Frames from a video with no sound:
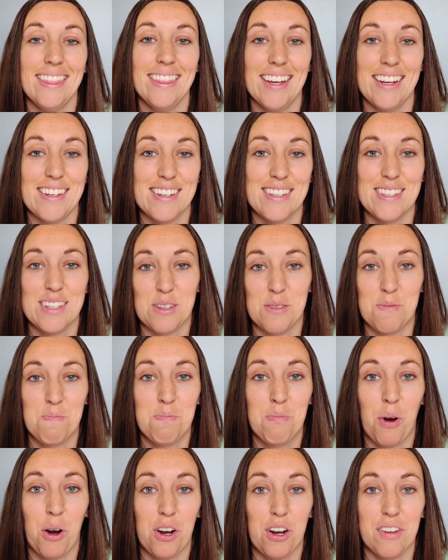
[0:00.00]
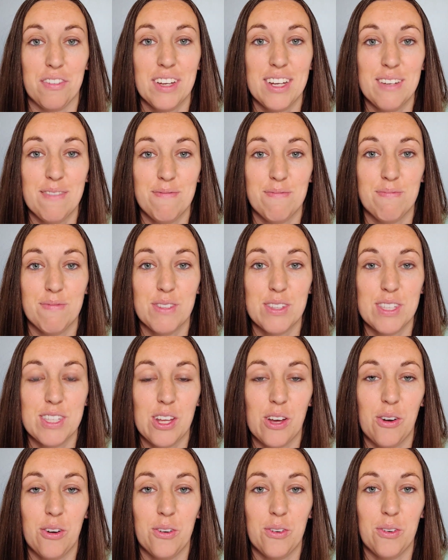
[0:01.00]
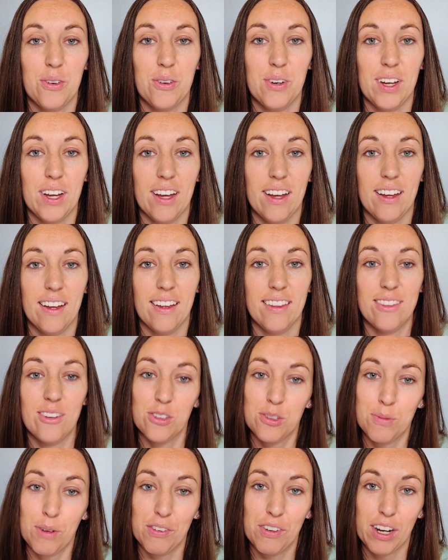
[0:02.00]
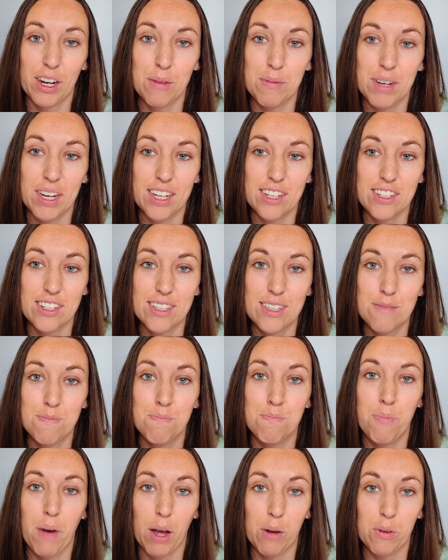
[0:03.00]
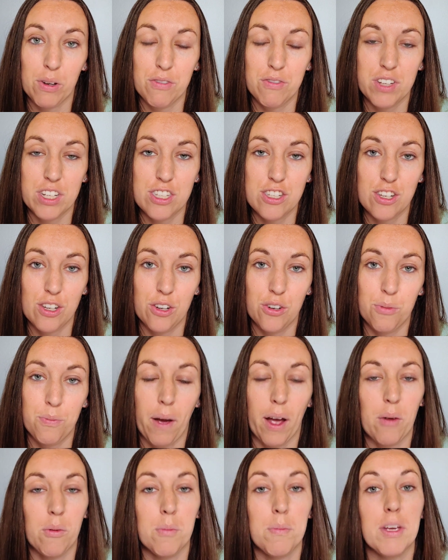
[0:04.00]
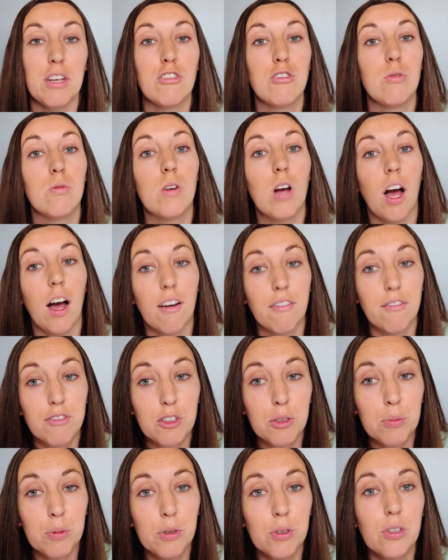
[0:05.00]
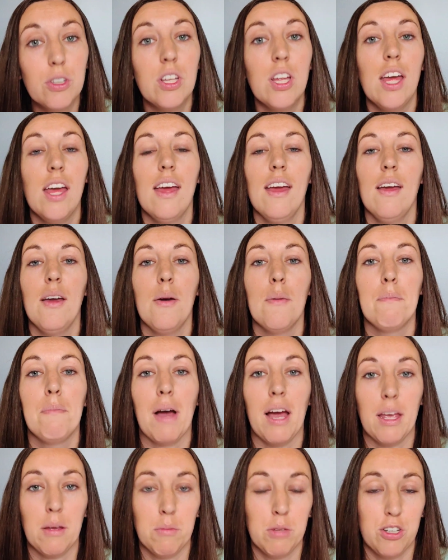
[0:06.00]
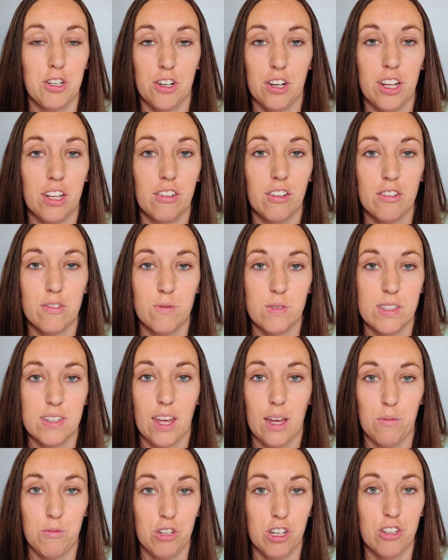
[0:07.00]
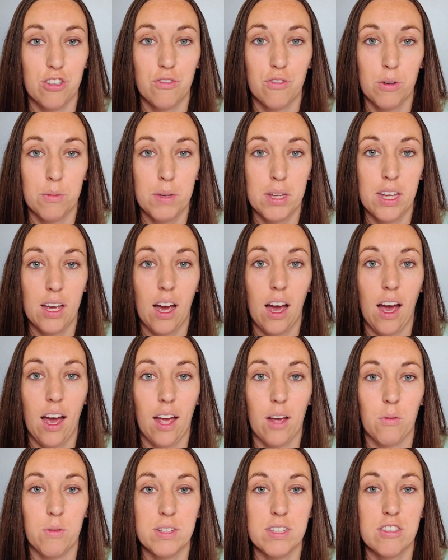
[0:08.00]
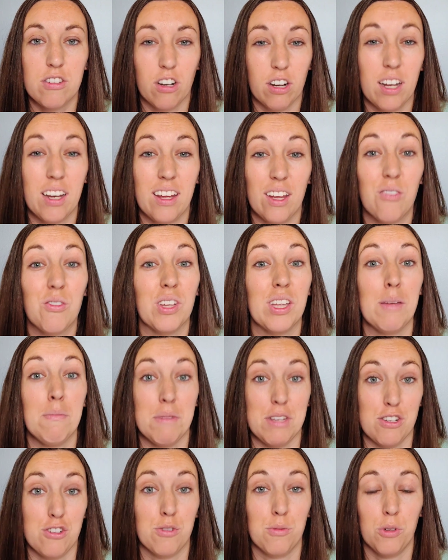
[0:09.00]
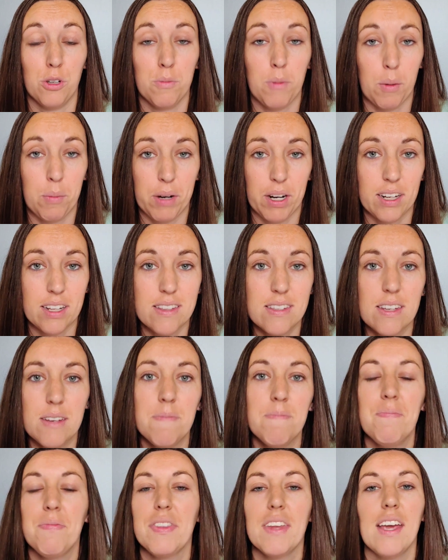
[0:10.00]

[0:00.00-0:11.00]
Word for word: That's just part of it. So those are my recommendations. Buy what fits you. Buy what makes you comfortable. Buying maternity clothes was a game changer for me. I was starting to get really miserable in my pregnancy